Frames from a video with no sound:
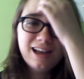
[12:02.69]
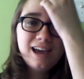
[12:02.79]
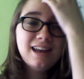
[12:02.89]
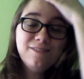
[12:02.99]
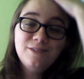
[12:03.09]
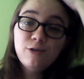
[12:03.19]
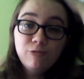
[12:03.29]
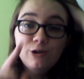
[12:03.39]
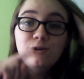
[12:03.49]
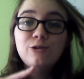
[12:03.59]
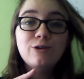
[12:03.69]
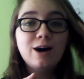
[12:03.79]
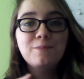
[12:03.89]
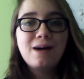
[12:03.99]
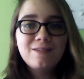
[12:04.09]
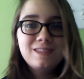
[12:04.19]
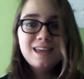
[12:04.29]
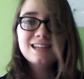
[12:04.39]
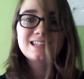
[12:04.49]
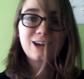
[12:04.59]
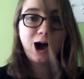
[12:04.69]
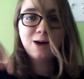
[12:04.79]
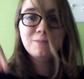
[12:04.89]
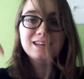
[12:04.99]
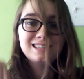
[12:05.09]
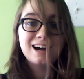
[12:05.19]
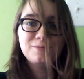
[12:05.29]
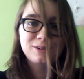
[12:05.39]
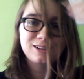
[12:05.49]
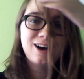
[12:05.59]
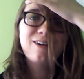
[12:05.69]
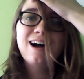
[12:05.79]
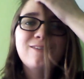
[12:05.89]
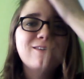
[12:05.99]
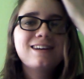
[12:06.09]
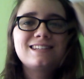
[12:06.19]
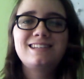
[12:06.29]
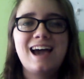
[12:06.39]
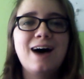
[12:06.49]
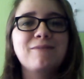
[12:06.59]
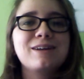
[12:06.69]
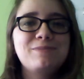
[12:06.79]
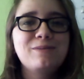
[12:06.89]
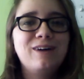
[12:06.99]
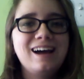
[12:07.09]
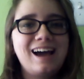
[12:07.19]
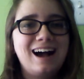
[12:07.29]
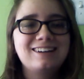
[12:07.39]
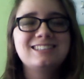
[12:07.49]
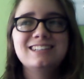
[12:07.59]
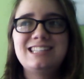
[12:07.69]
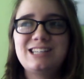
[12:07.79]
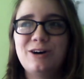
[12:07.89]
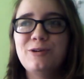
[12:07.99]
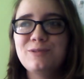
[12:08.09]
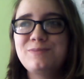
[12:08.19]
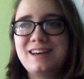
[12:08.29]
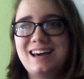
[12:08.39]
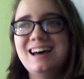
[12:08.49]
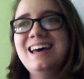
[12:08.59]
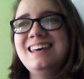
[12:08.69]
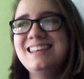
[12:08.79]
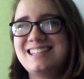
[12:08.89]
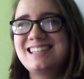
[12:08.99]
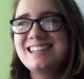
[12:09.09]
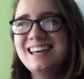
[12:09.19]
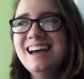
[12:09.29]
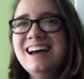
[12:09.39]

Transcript: And if you knew about this, comment down below. I want to see how many people I actually told, because